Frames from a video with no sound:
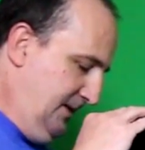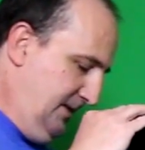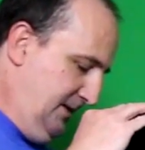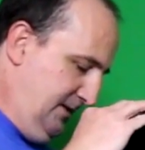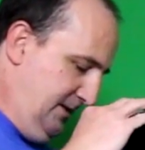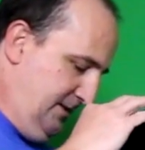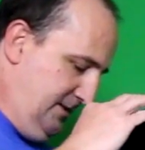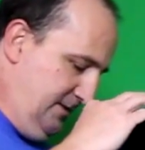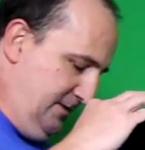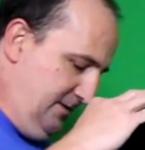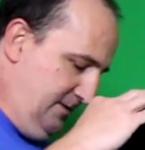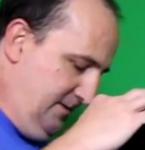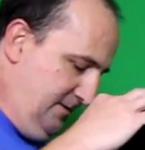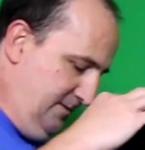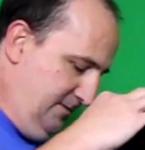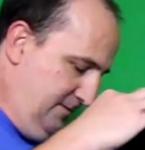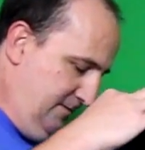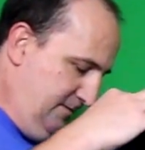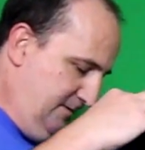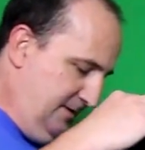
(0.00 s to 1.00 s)
and,
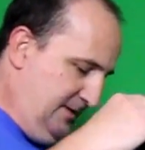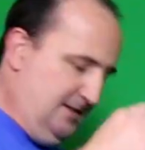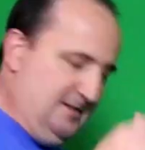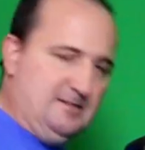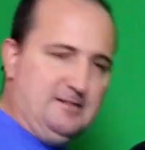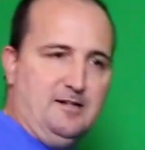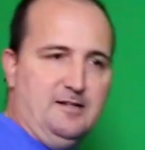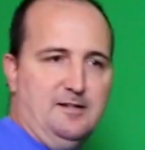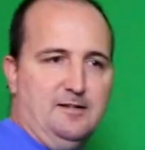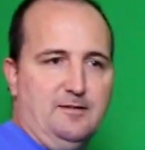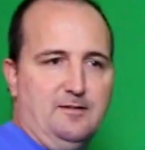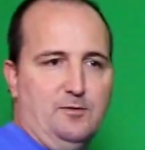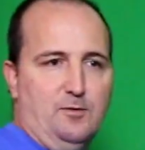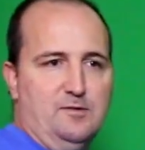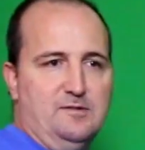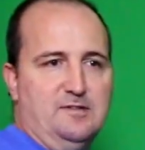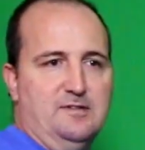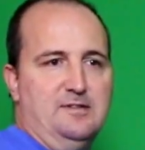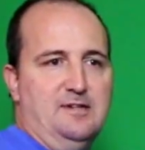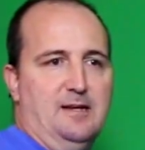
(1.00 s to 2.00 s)
and it's on, of
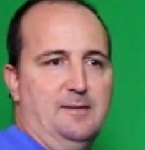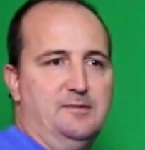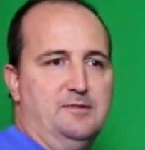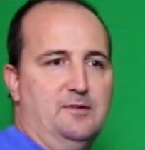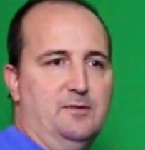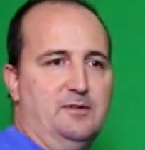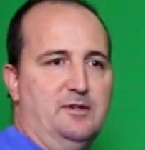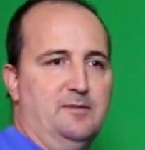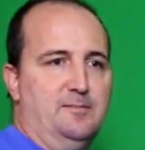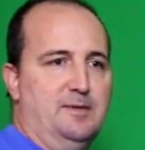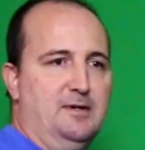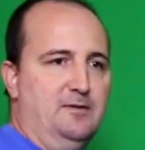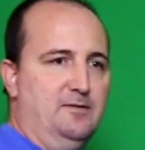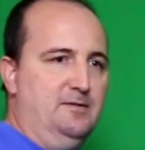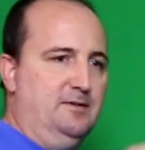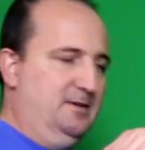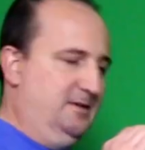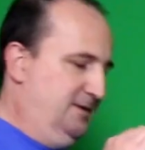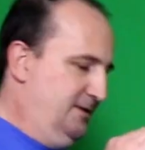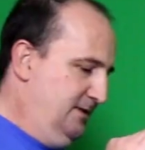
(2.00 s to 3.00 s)
course, a Dobsonian
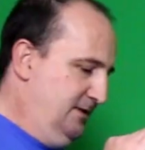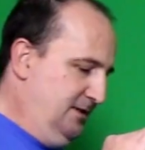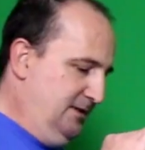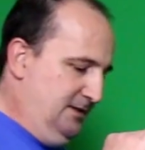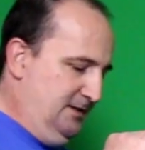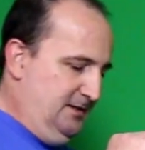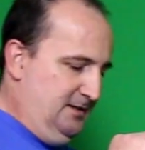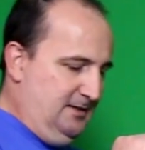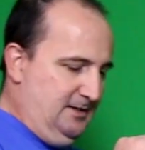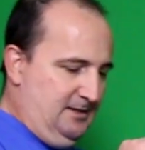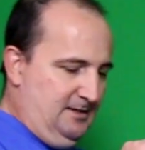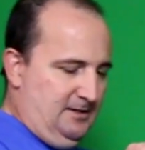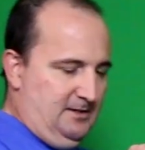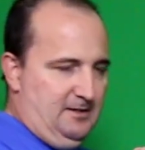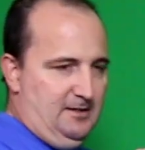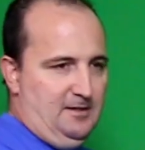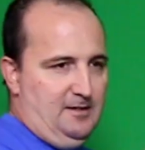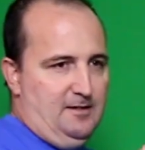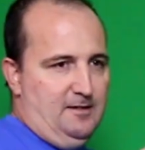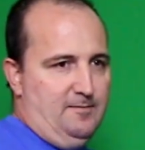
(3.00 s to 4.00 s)
mount.
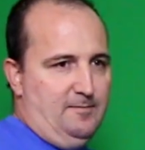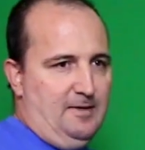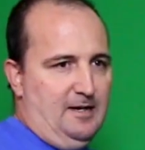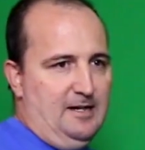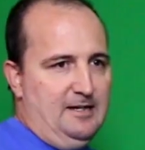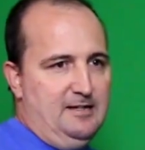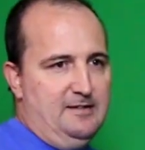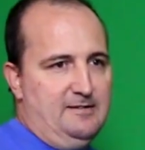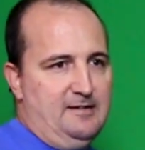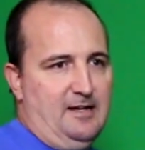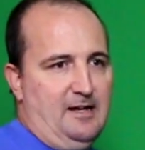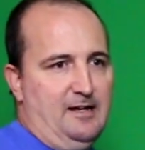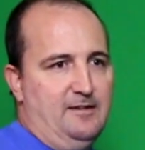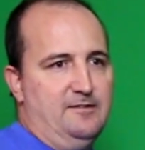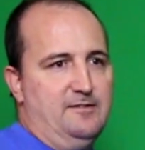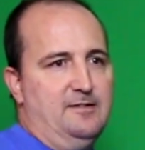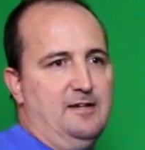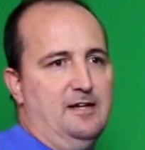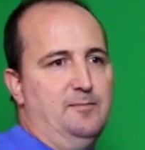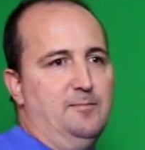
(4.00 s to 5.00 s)
Um, I
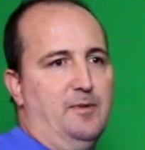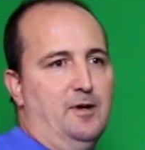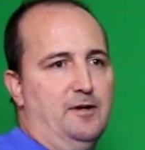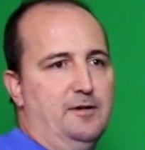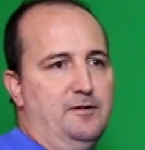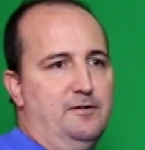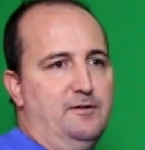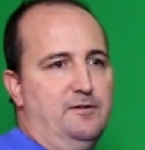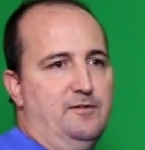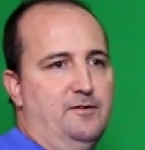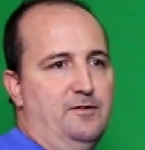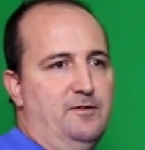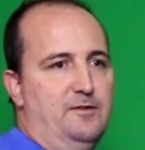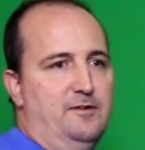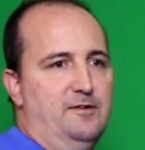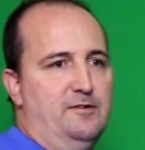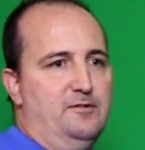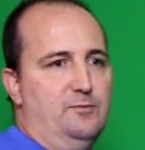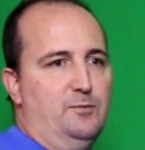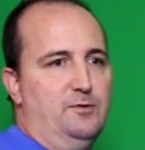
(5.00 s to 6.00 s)
attached a monitor to
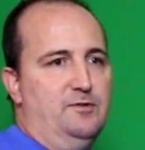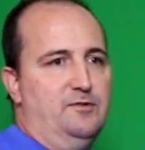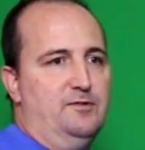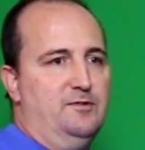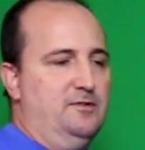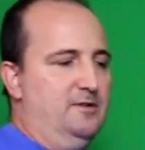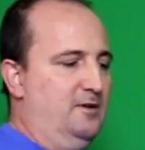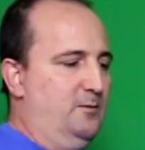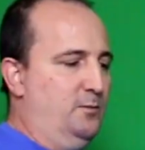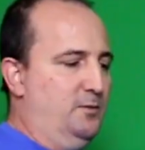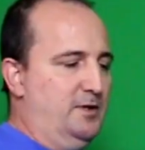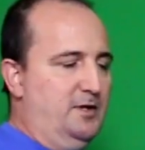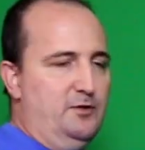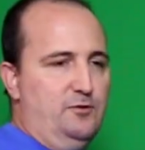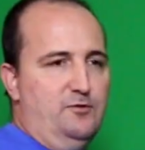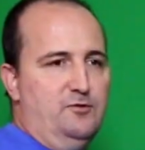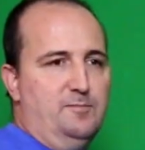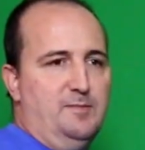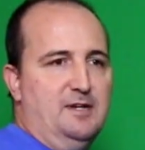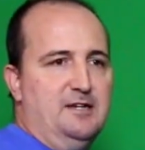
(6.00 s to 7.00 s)
this, which when I
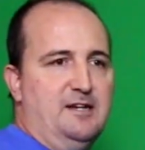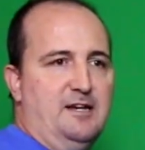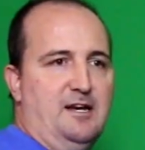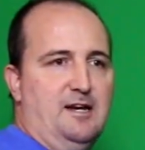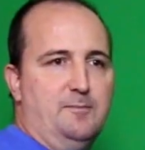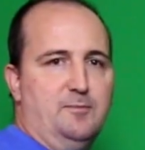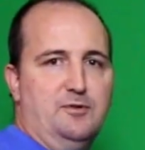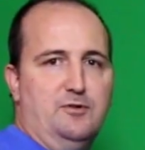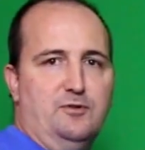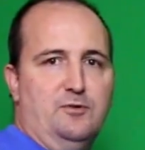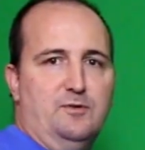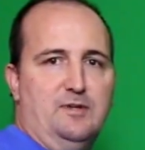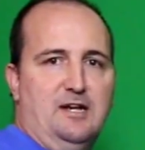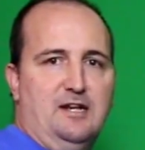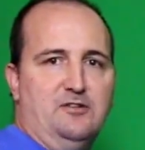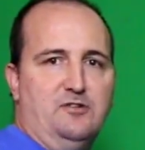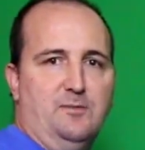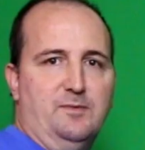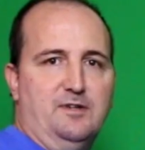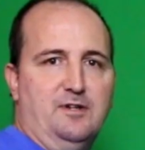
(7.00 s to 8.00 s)
use my camera and doing
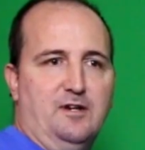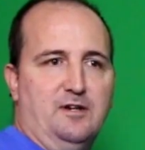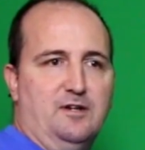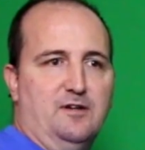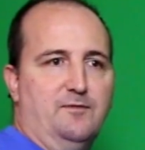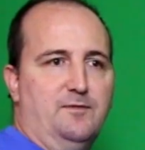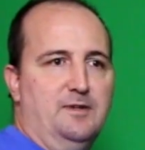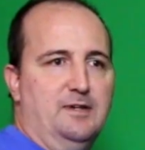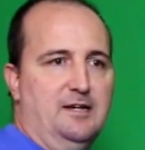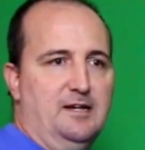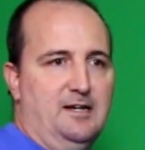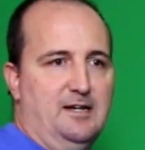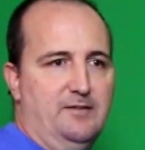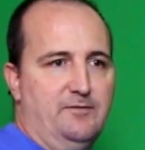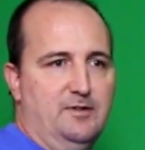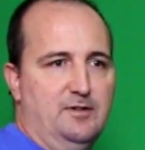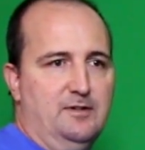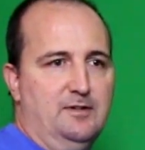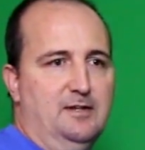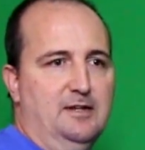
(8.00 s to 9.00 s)
astrophotography, I
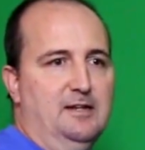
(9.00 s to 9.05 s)
have a